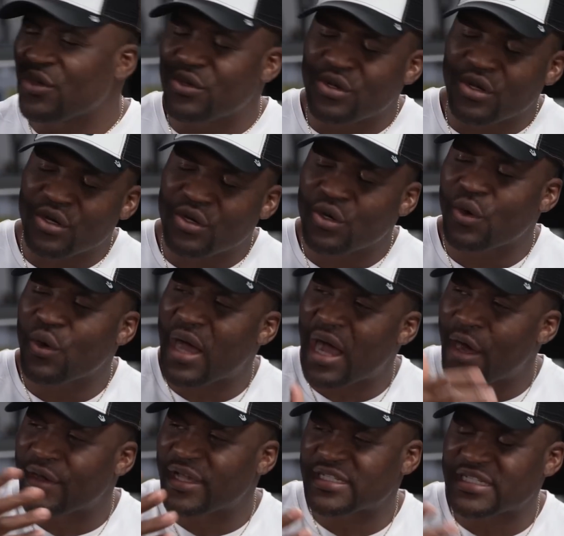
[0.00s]
You don't know
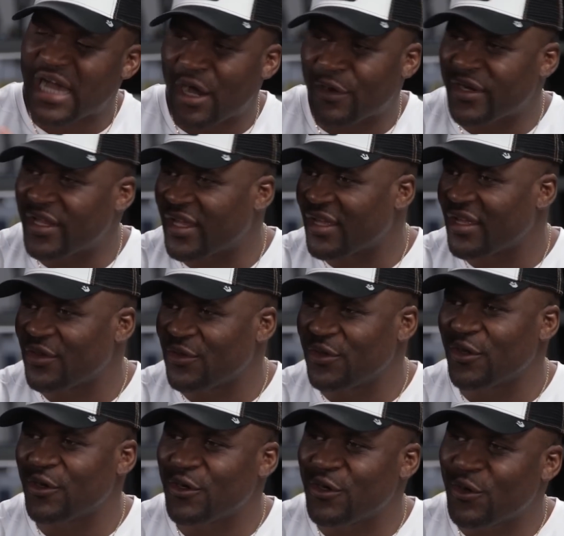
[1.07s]
how it's out there. You
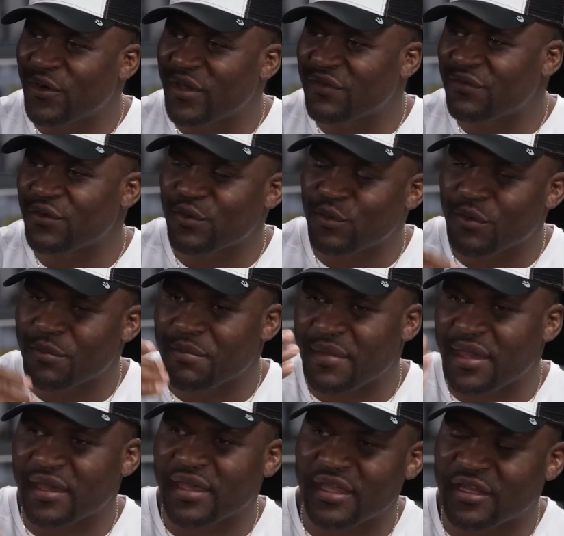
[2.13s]
don't know if you will
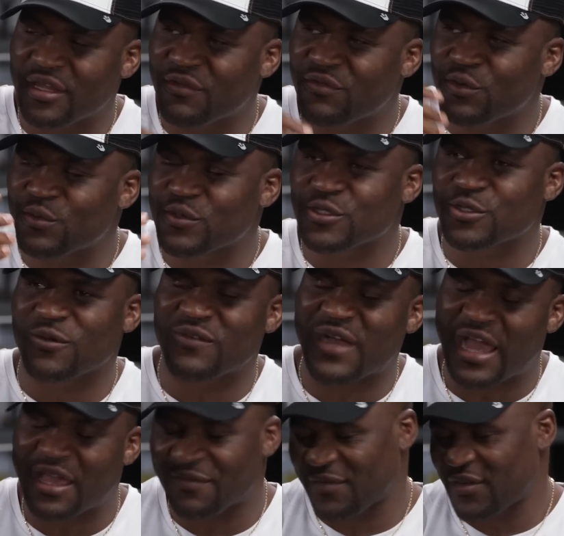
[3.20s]
make it, if you will
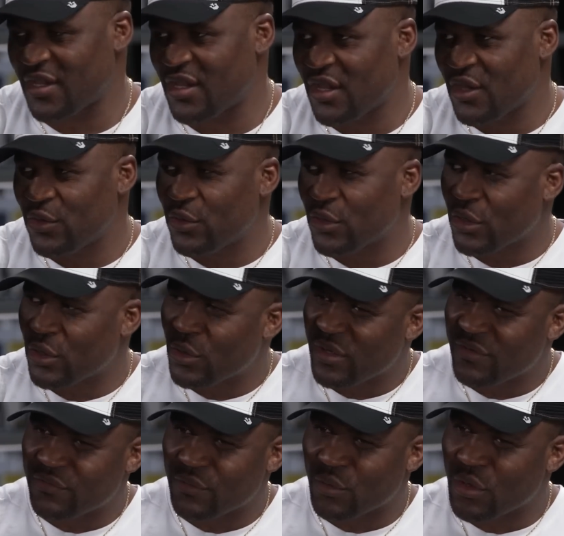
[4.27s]
survive. You don't know
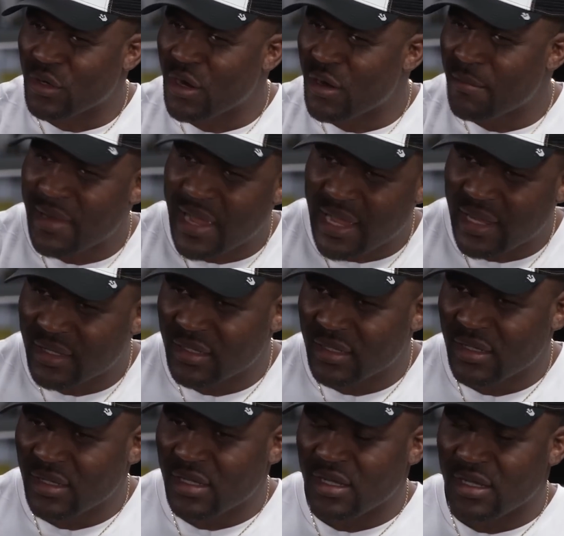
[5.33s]
if you come back
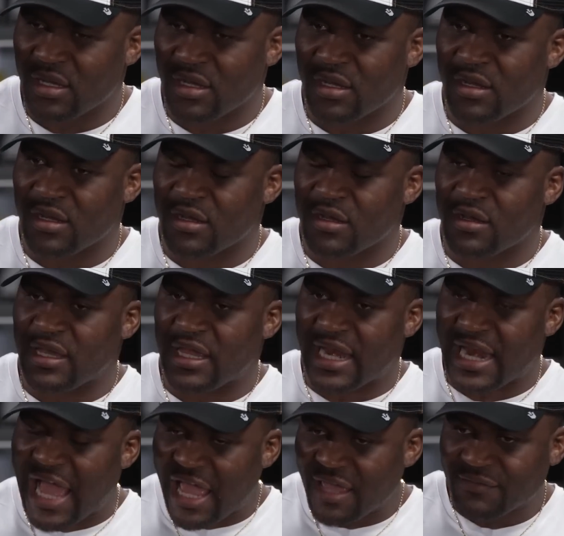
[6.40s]
uh,
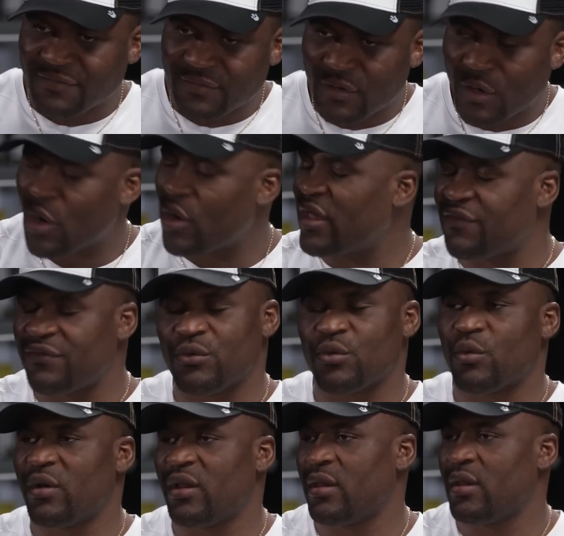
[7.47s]
alive or if
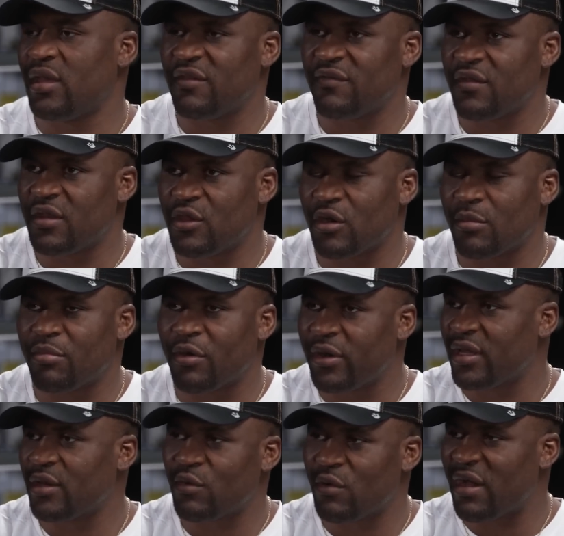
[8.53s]
you even your
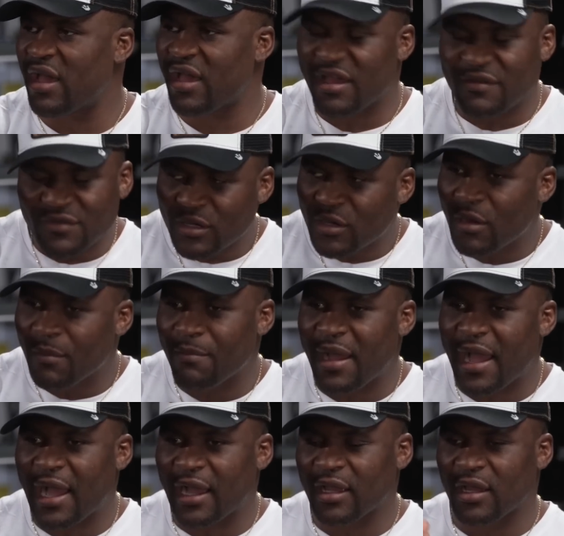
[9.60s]
body will ever come
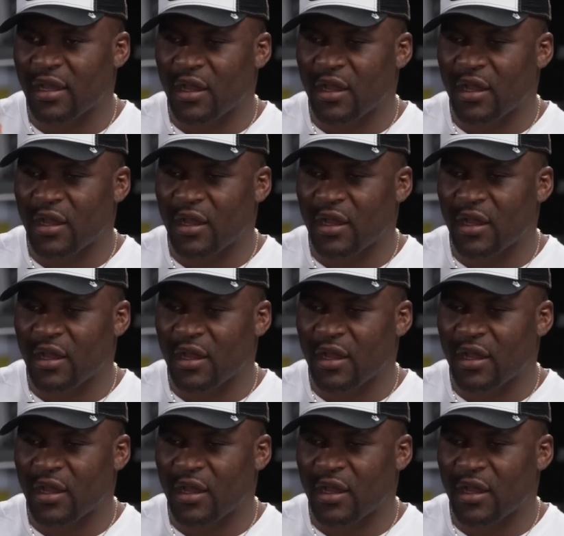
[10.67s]
back,